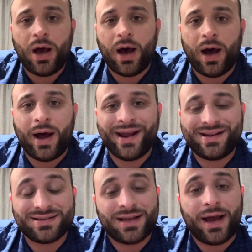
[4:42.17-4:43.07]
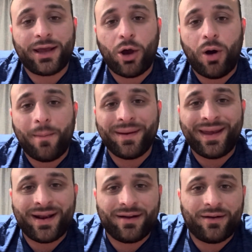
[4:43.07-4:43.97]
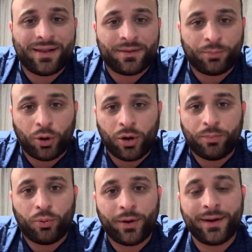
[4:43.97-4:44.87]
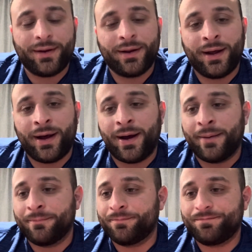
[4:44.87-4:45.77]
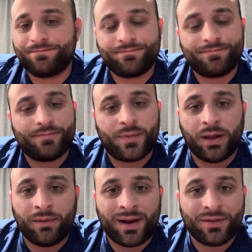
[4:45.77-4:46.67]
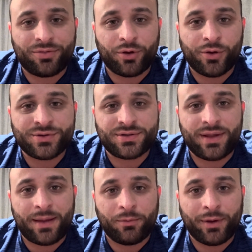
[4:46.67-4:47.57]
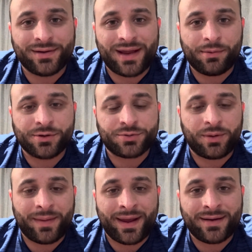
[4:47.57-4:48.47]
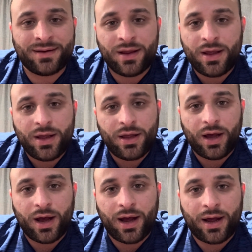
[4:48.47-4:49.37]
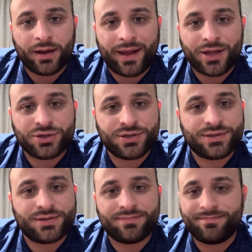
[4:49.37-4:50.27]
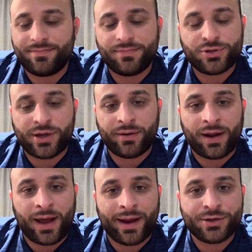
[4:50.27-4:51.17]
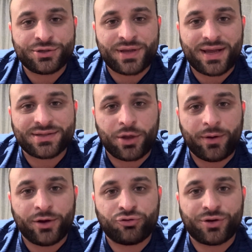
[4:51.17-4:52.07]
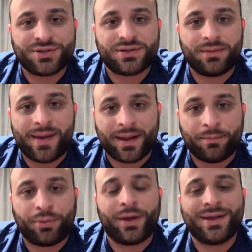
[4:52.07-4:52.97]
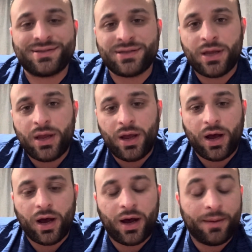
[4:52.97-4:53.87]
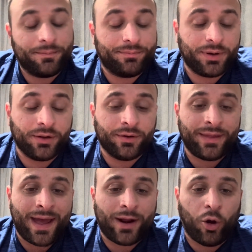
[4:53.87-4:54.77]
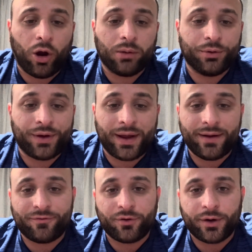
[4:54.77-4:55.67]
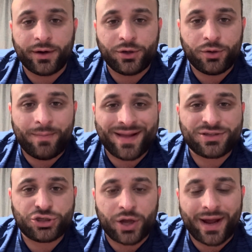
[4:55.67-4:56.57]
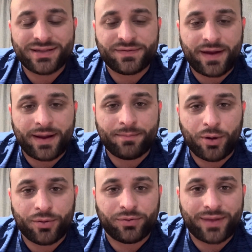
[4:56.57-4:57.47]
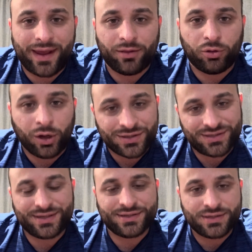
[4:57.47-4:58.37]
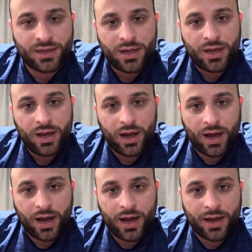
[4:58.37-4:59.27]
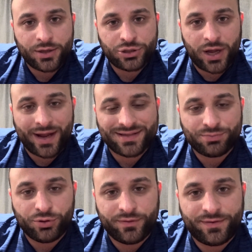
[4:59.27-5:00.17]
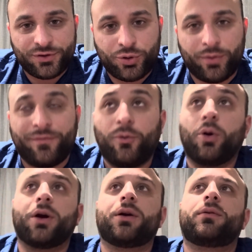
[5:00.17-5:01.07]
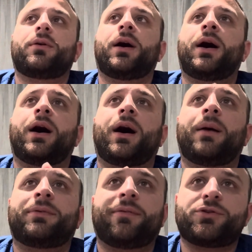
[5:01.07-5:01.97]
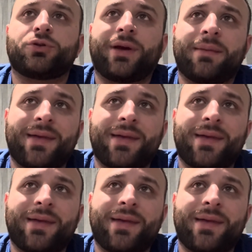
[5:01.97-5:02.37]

Uh, he does not go up and get it at the ball point. Um, a lot of throws that Malik Nabers would have made uh, catches Jalen Hyatt just has no interest in making plays. Um, but other than that, horrible night for a Mets Giants fan. Both taking losses. Uh, Giants move to two and four. Uh, divisional game